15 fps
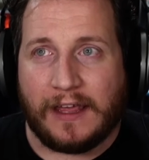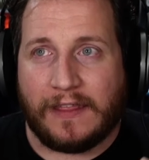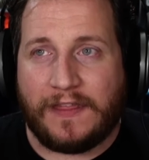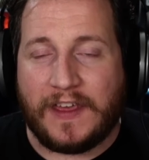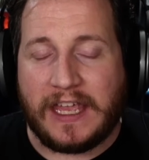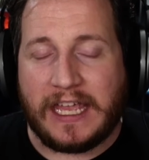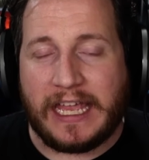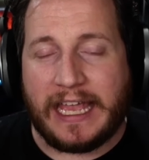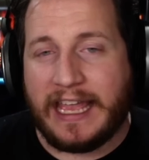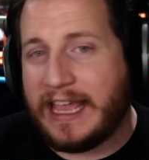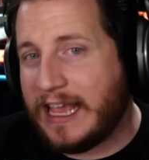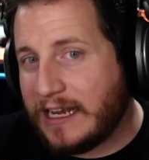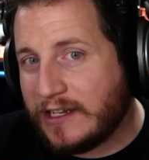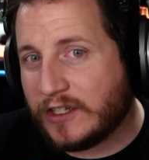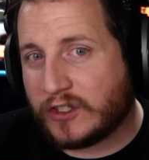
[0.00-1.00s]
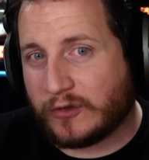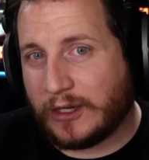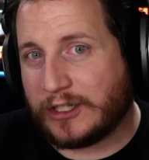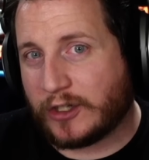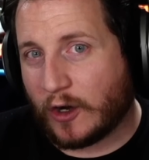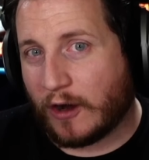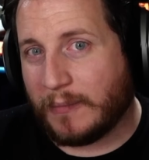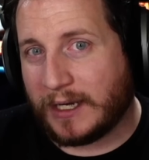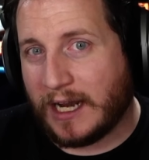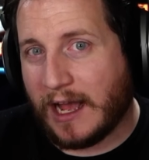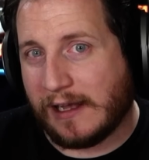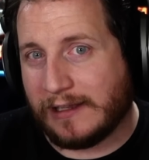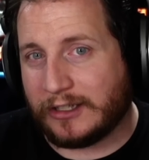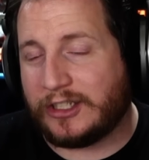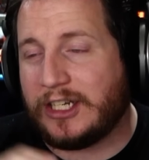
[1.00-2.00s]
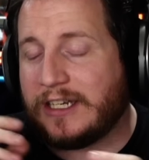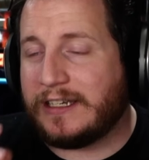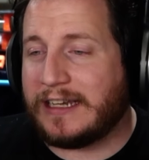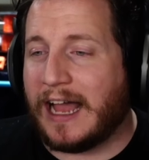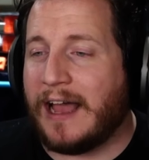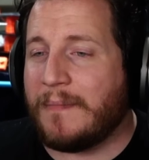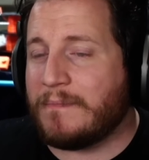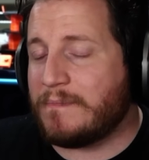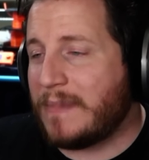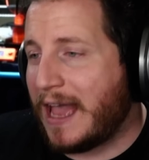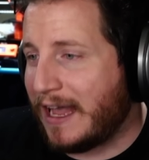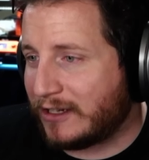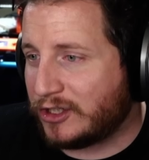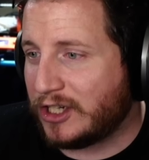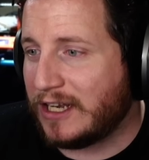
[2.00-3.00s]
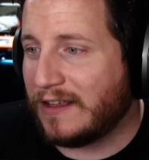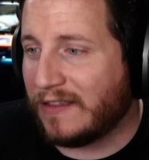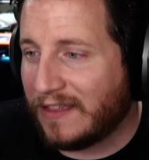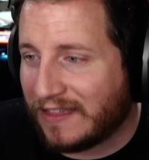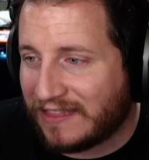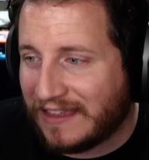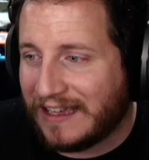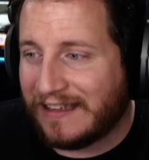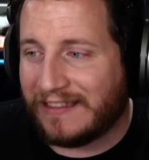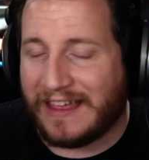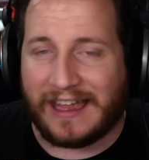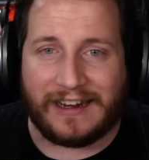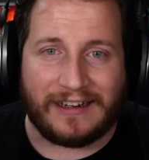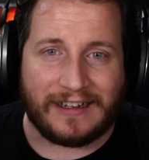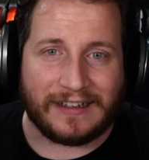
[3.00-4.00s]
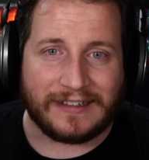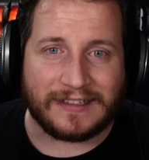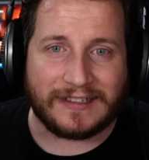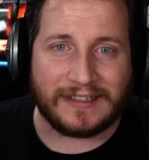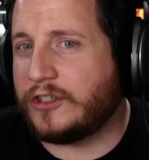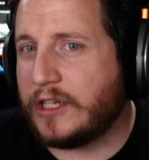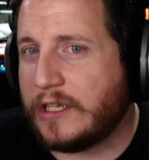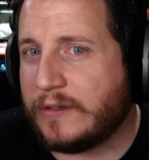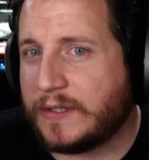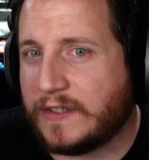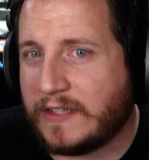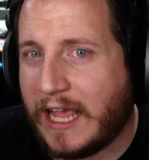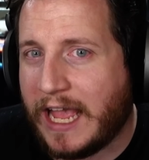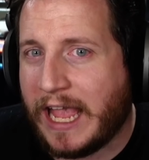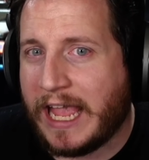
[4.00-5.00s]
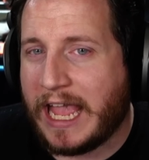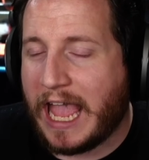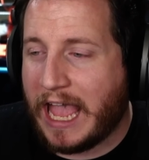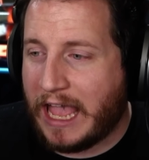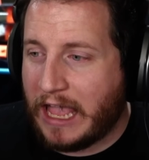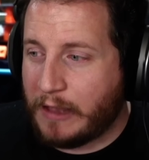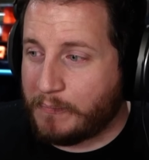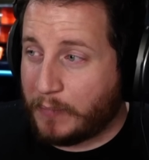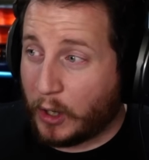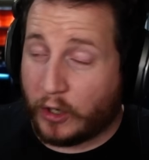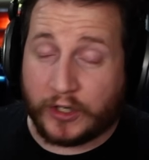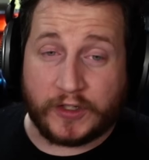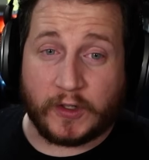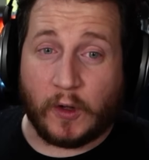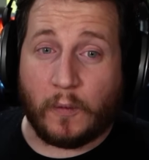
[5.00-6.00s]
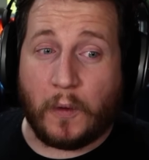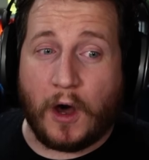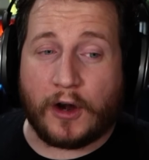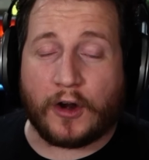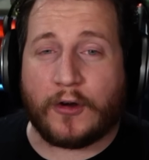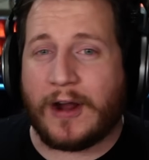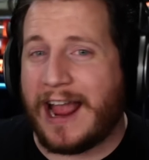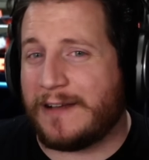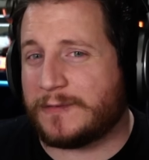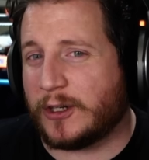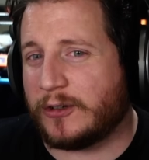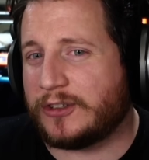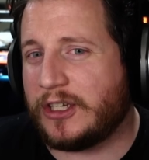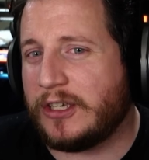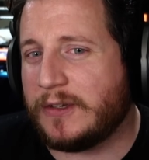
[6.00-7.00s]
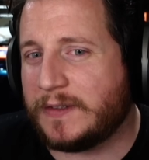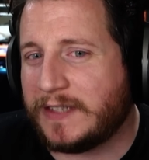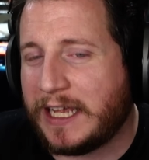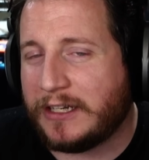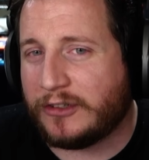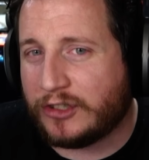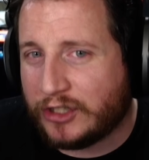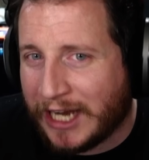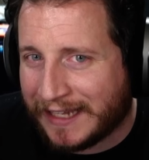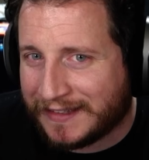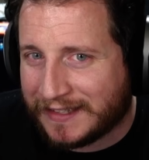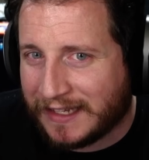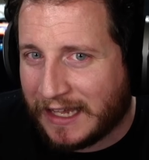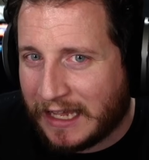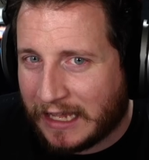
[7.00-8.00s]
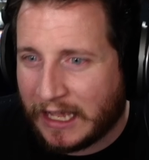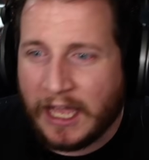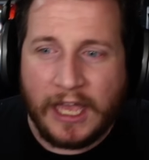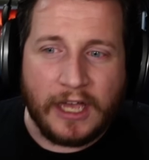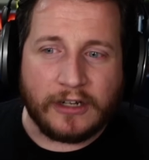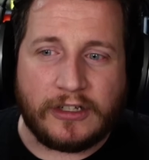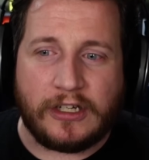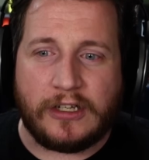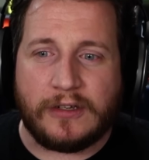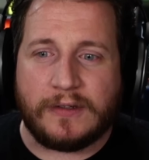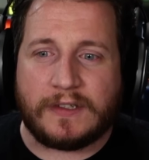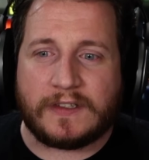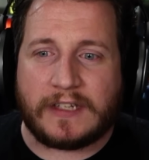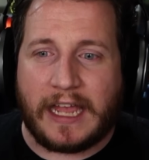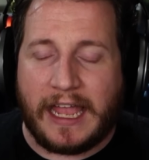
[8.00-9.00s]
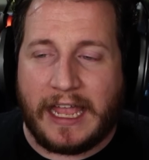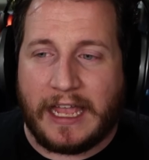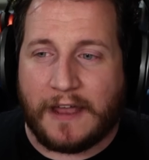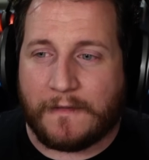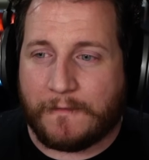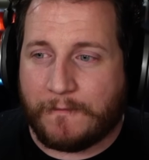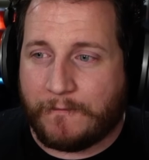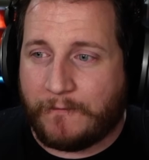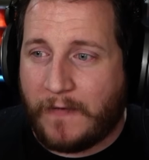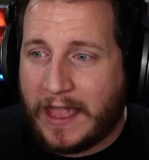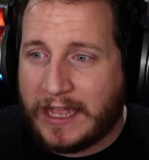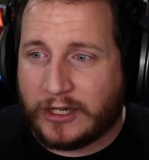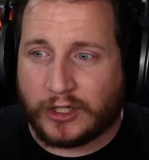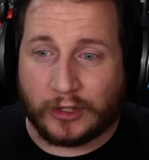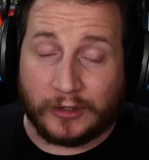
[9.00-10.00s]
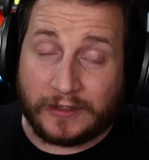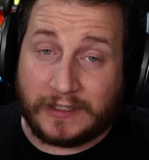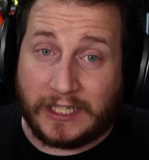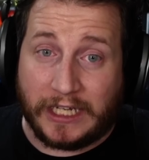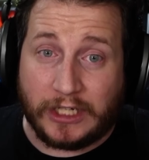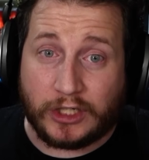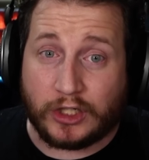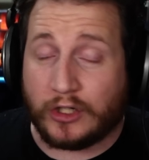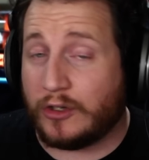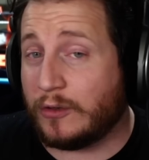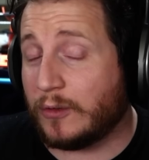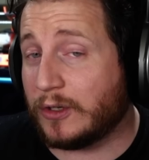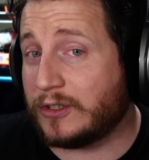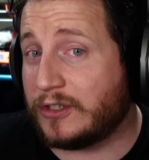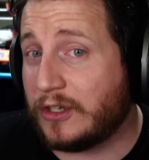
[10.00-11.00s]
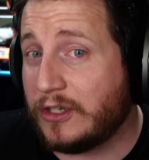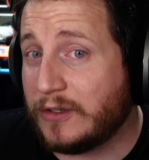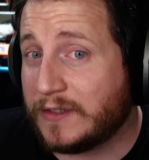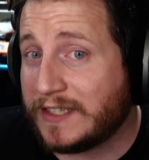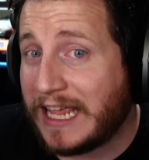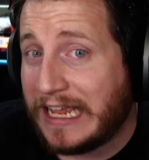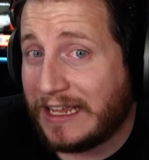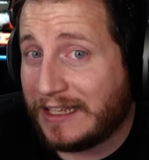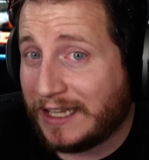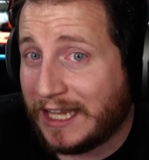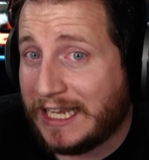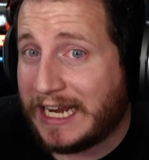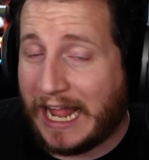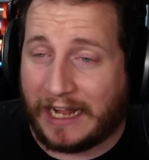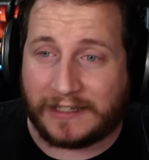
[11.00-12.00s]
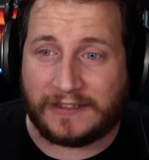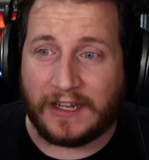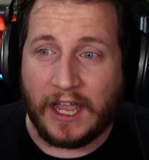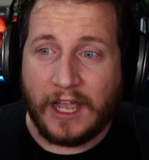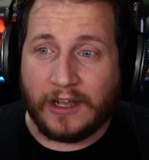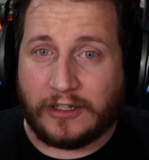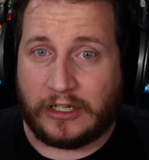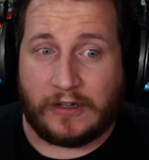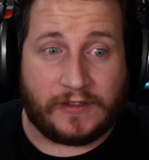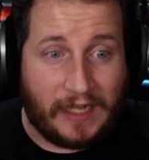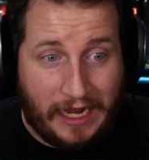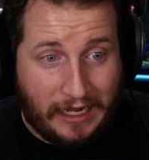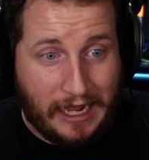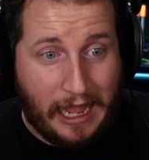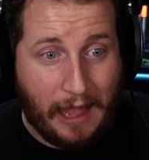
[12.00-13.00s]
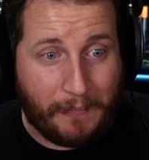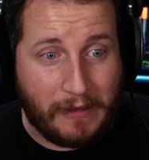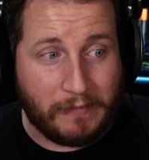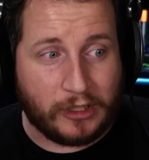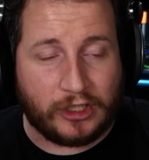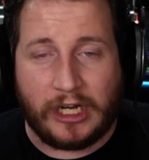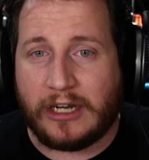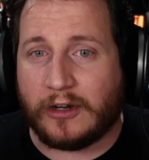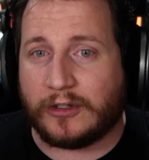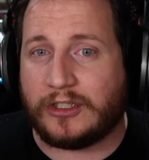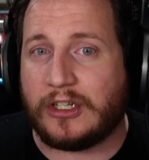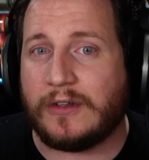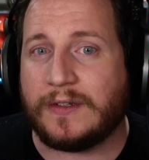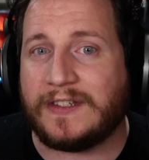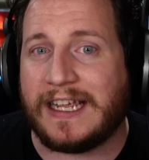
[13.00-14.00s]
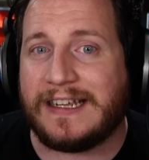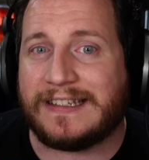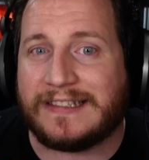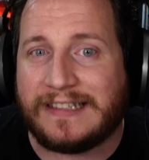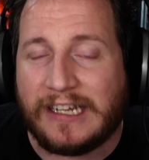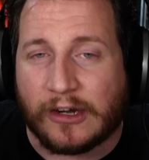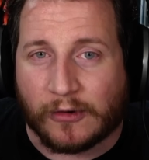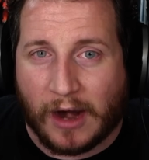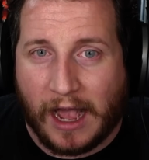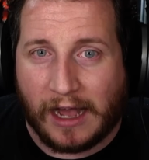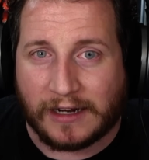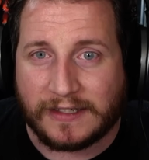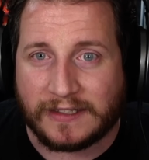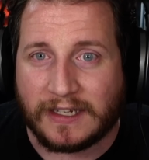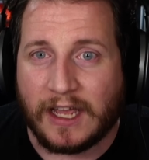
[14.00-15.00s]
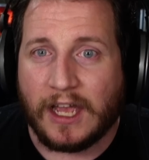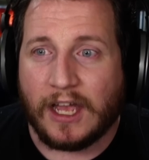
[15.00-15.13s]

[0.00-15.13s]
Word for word: the industry terminology not matching the thing that it is. Do you say a personal watercraft or do you say jet ski? Do you say facial tissue or do you say Kleenex? Do you say copy machine or do you say Xerox?